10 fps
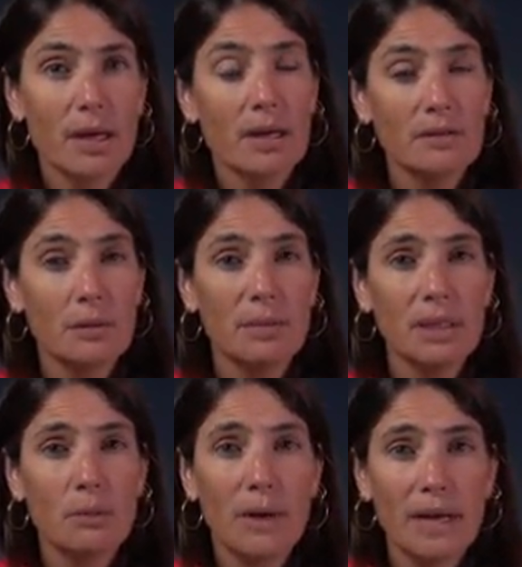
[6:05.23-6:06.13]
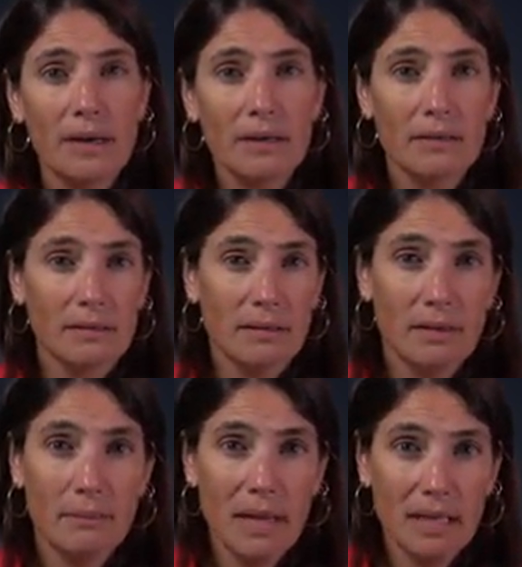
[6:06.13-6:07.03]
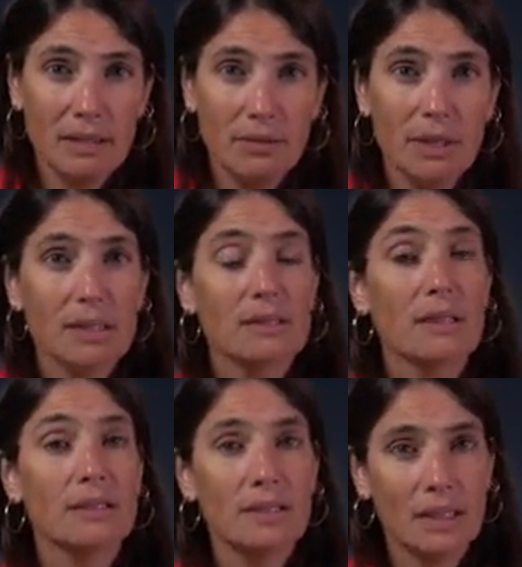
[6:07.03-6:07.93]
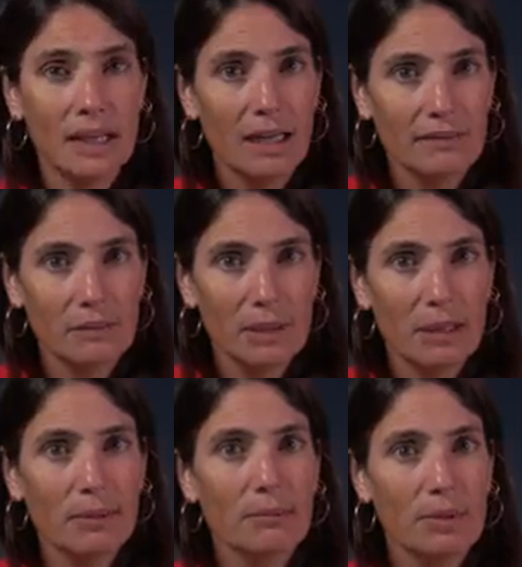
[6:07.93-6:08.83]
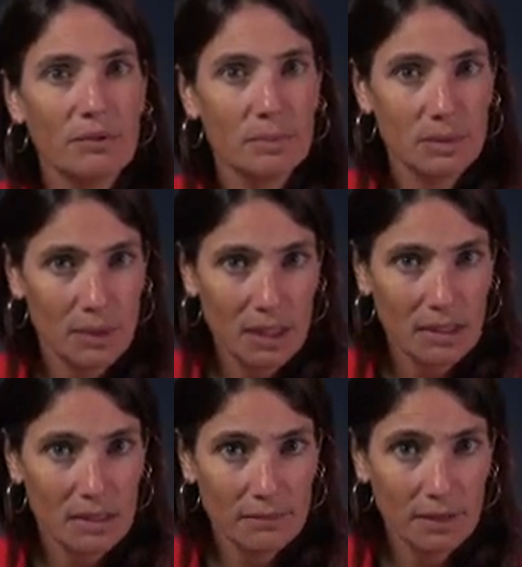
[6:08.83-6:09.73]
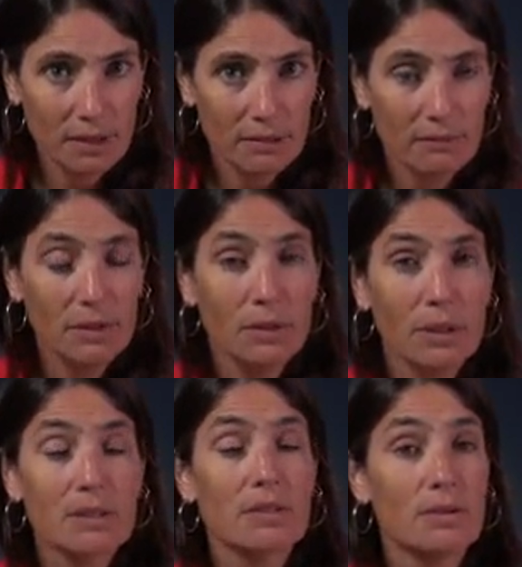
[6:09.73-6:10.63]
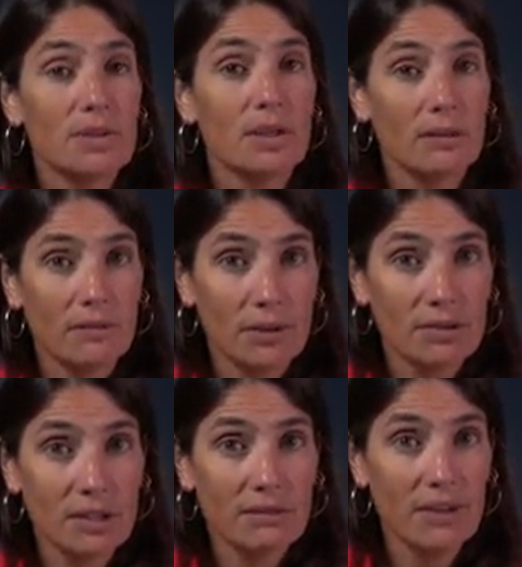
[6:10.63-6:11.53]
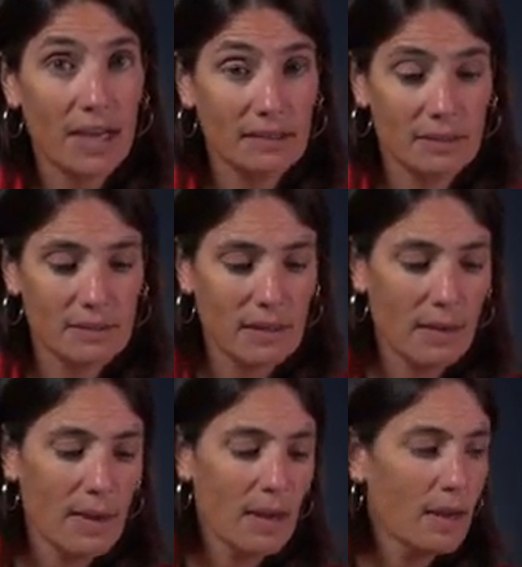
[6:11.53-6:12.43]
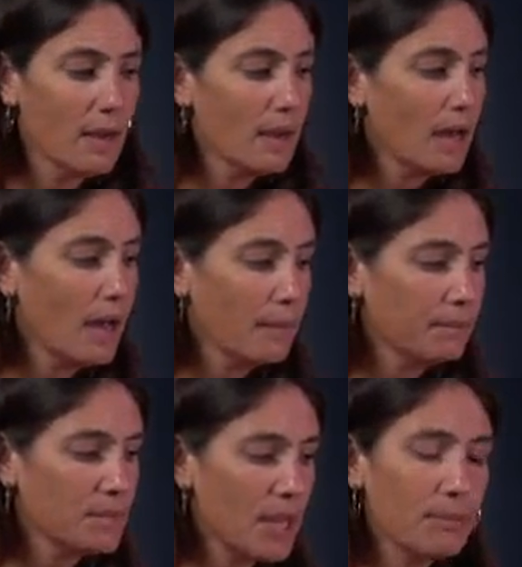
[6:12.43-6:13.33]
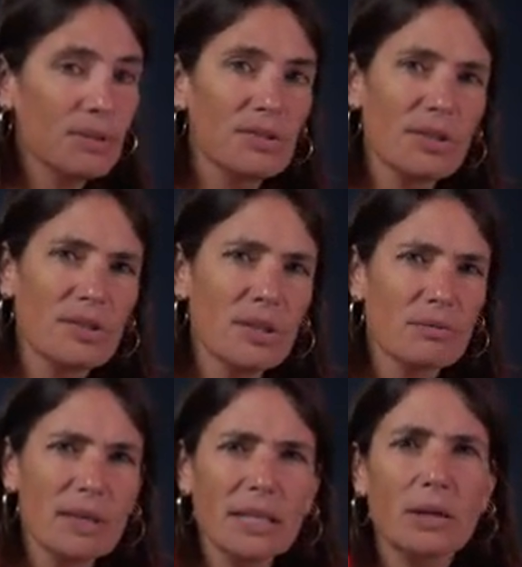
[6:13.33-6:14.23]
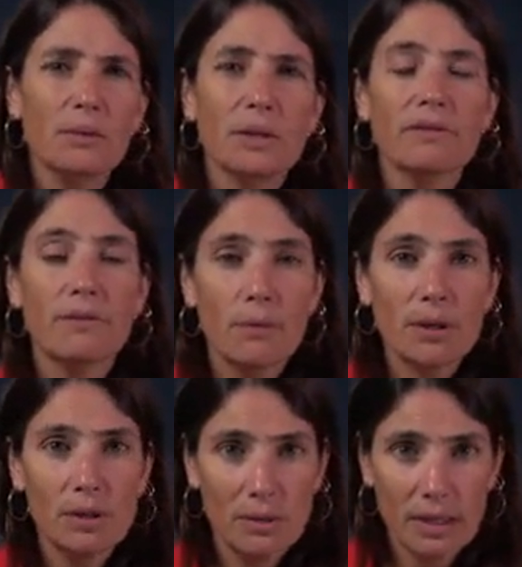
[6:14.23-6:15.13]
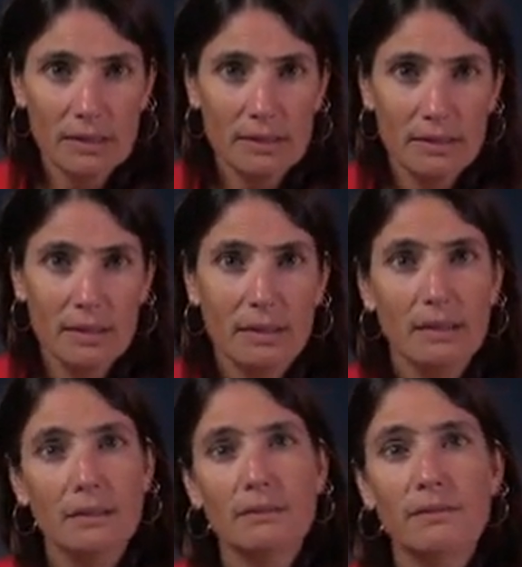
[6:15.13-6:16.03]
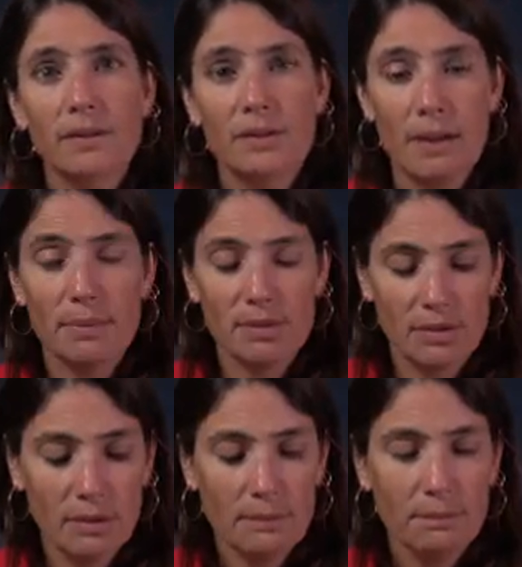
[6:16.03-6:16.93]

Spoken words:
So be aware there are many units, and you're going to have to be able to move between the different units using conversion factors. Temperatures, there are really only 4 units for temperature,